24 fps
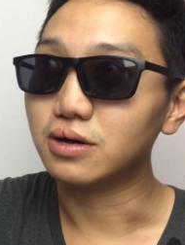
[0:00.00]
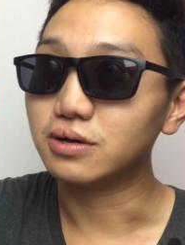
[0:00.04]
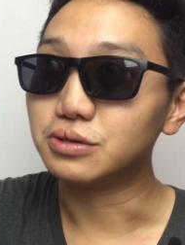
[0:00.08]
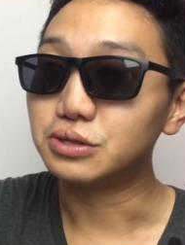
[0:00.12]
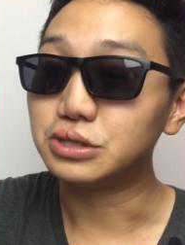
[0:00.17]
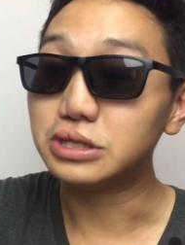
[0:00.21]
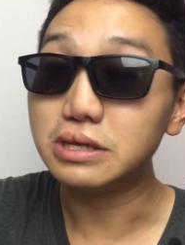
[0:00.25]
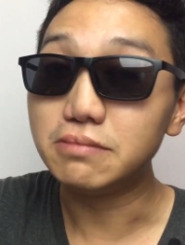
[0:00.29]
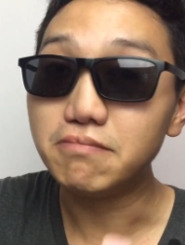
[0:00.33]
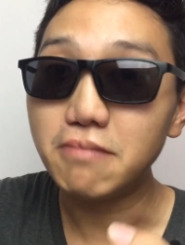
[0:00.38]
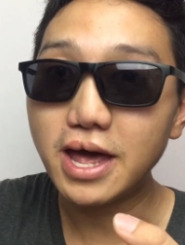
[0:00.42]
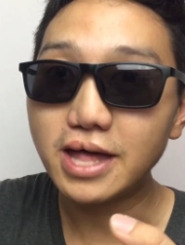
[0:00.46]

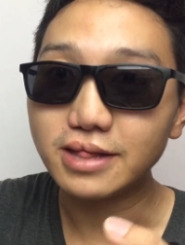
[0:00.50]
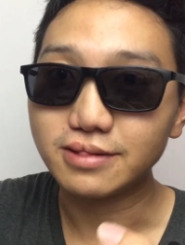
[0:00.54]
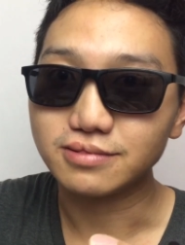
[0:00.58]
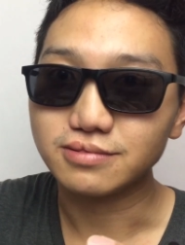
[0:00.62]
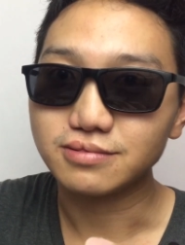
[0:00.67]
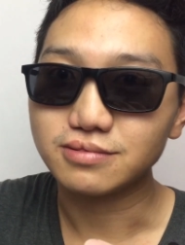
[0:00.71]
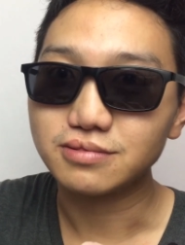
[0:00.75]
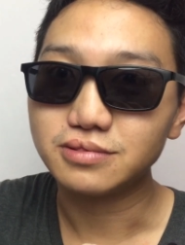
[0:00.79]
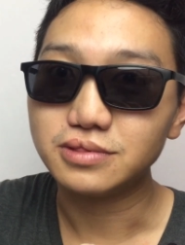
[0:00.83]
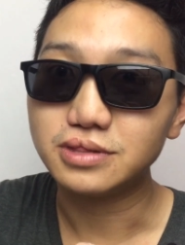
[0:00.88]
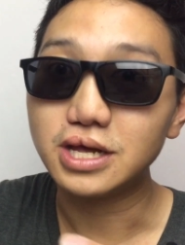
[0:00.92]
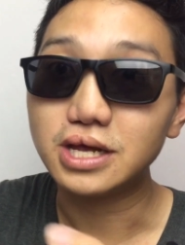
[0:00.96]
demand
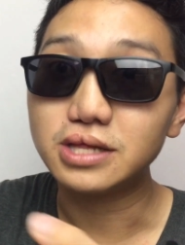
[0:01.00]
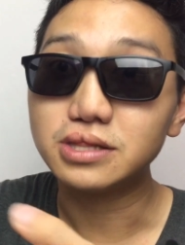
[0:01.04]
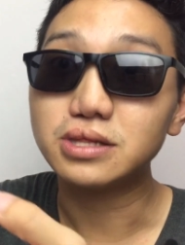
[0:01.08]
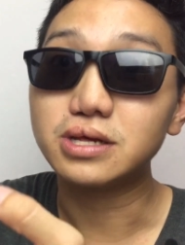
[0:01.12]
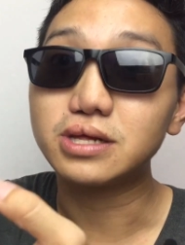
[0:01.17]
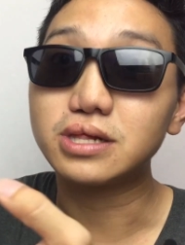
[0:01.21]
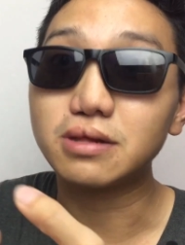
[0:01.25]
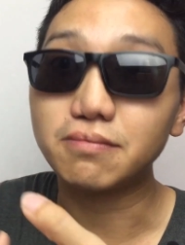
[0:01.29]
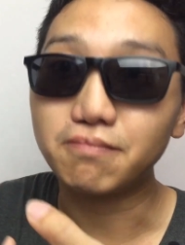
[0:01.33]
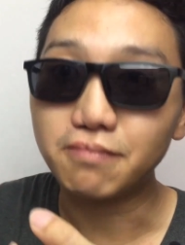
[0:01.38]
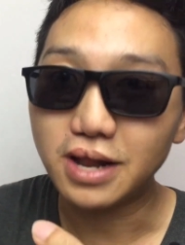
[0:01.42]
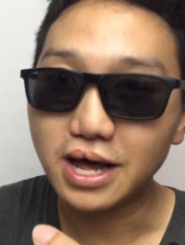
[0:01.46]
than the
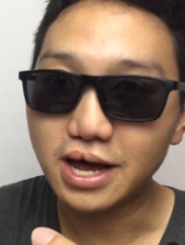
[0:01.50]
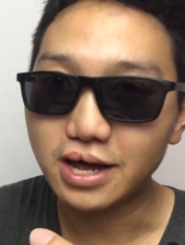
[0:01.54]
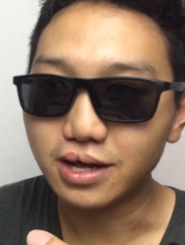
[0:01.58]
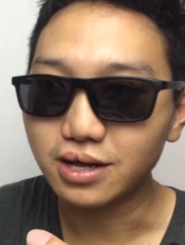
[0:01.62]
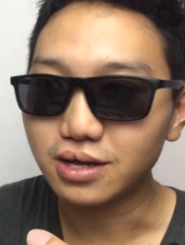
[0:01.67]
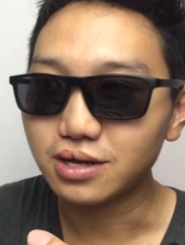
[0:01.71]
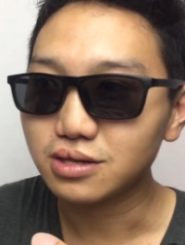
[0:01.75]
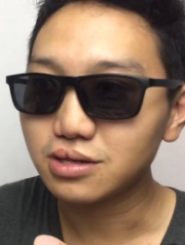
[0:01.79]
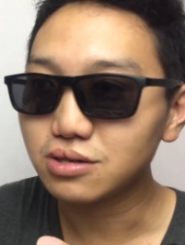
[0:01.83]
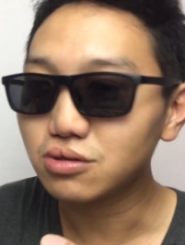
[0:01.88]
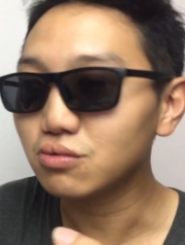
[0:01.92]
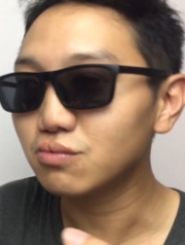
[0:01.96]
supply.
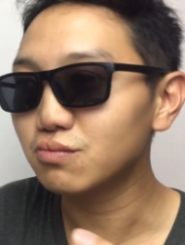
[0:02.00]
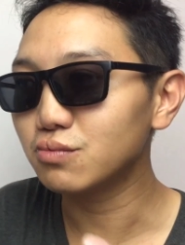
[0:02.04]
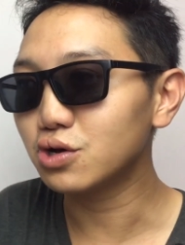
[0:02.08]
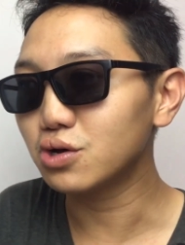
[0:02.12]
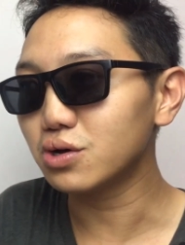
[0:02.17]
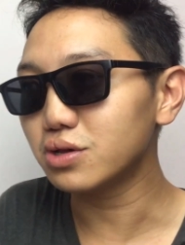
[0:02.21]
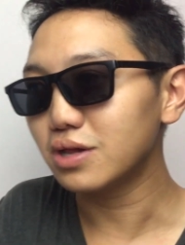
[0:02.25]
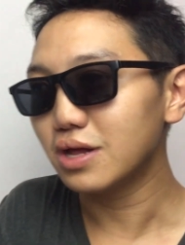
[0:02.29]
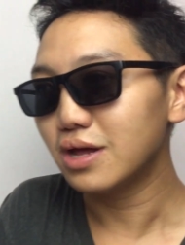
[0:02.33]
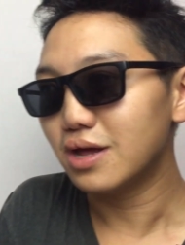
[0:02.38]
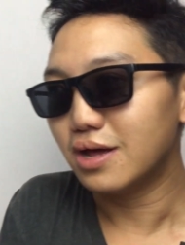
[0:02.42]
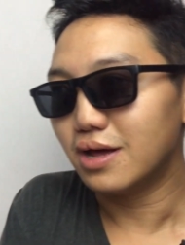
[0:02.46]
So
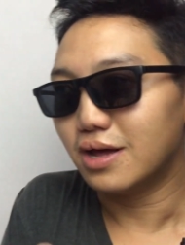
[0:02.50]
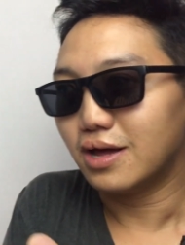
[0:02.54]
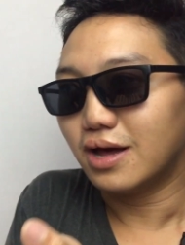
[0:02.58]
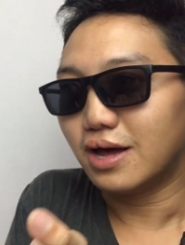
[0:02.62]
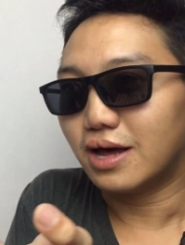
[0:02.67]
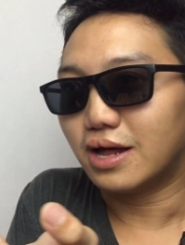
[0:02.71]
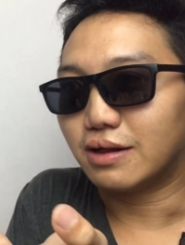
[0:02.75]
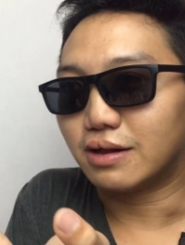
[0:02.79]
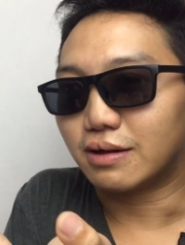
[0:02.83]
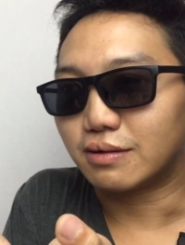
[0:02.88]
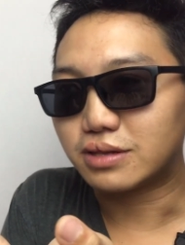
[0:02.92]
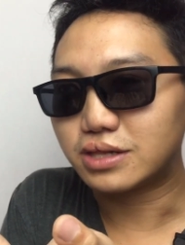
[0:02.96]
because
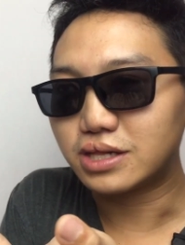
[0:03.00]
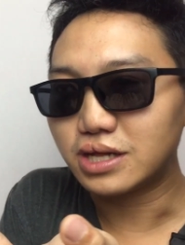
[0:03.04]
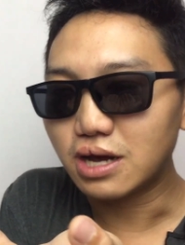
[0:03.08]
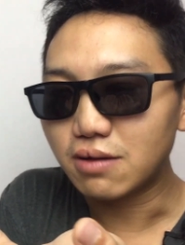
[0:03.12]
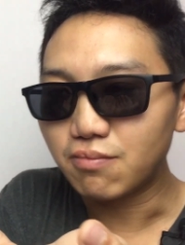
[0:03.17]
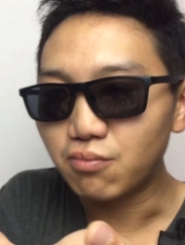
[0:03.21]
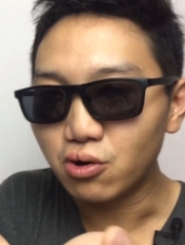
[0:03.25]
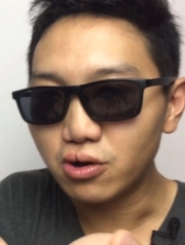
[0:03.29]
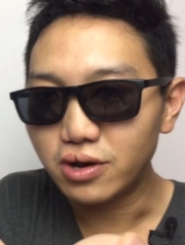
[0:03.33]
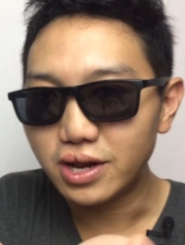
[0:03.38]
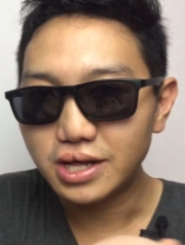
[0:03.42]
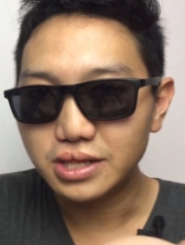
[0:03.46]

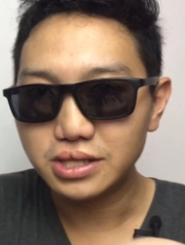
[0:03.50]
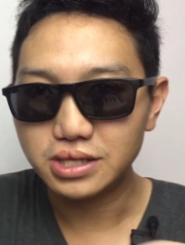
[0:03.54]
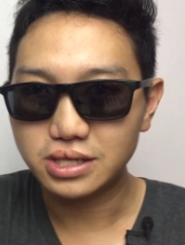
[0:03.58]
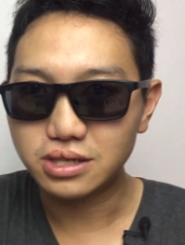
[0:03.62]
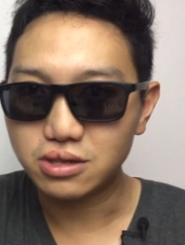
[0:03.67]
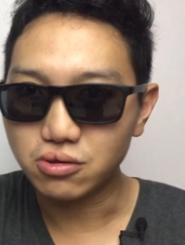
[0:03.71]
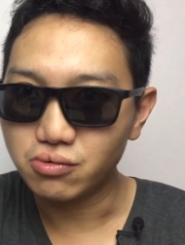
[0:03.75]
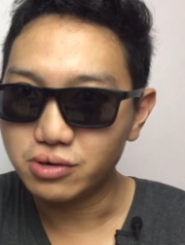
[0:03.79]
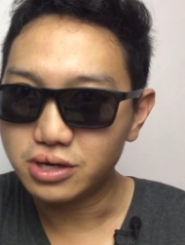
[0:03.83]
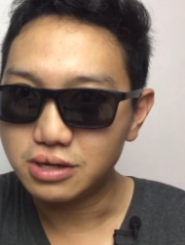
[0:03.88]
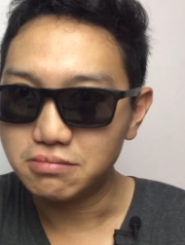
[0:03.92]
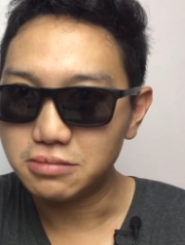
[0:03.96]
Singapore land is
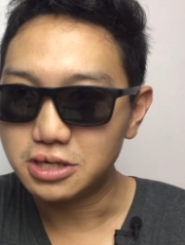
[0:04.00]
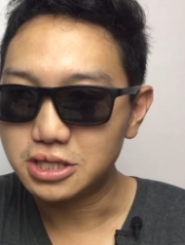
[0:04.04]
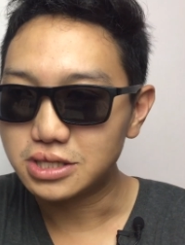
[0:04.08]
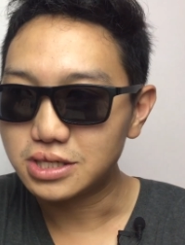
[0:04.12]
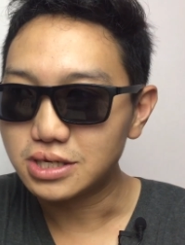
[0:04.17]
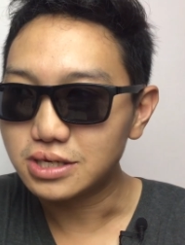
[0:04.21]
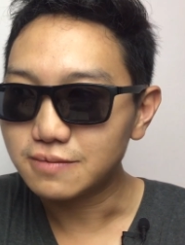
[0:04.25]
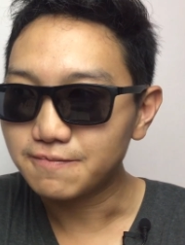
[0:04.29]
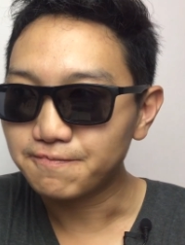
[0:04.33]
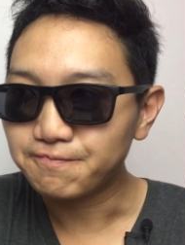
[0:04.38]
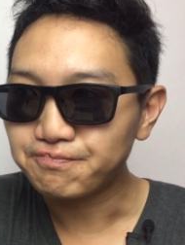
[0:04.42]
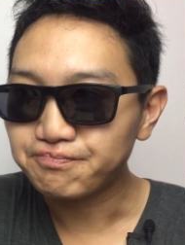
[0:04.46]
so limited,